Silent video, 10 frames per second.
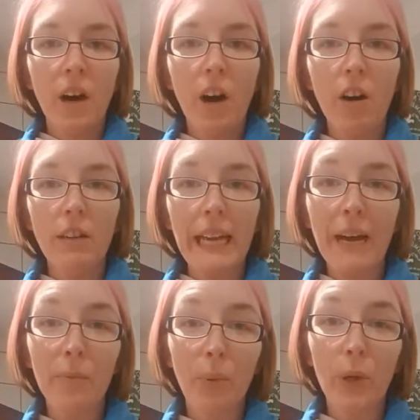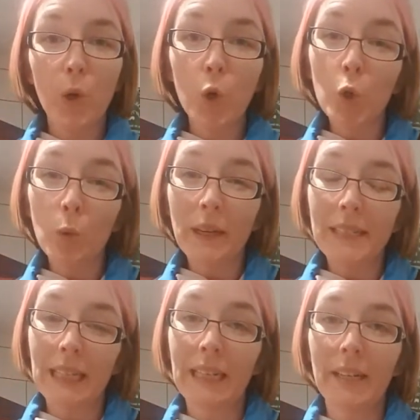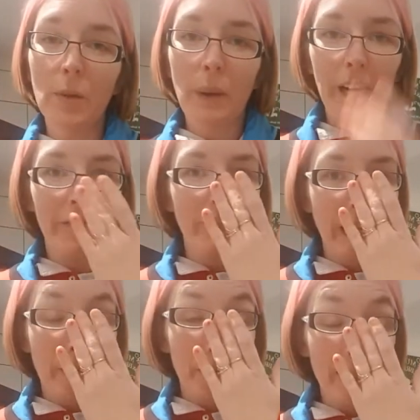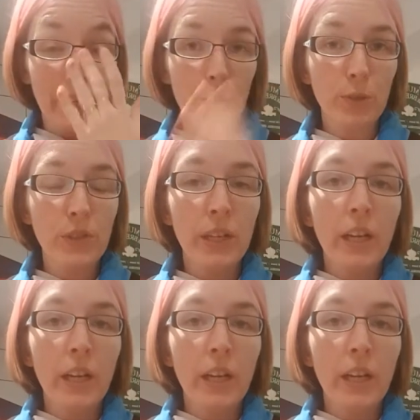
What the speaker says: On camp, we always clean up after ourselves.